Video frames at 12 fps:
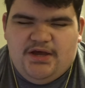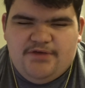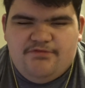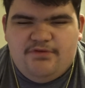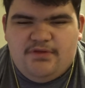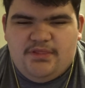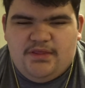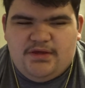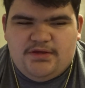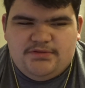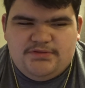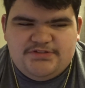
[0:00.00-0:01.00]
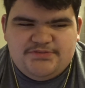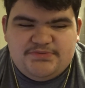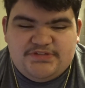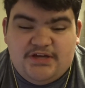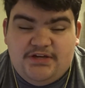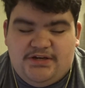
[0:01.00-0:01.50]
I feel like this
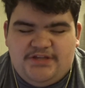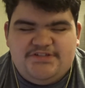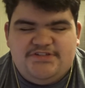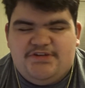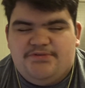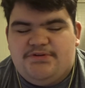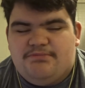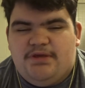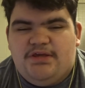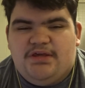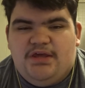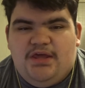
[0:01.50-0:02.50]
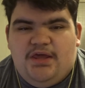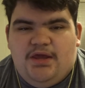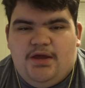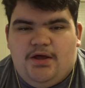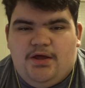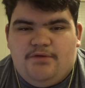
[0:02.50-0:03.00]
was kind of necessary to make
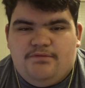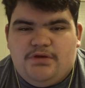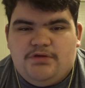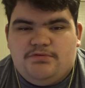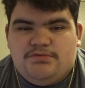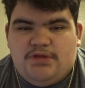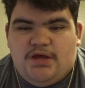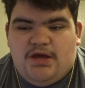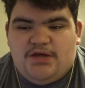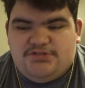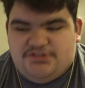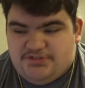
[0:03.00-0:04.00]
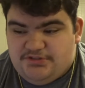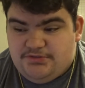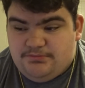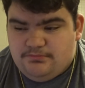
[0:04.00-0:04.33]
a video that I should